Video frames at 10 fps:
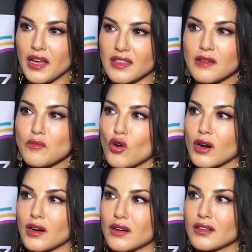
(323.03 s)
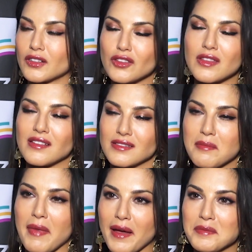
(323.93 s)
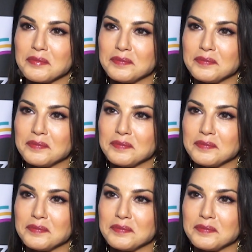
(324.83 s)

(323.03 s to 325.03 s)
I think more good things than bad.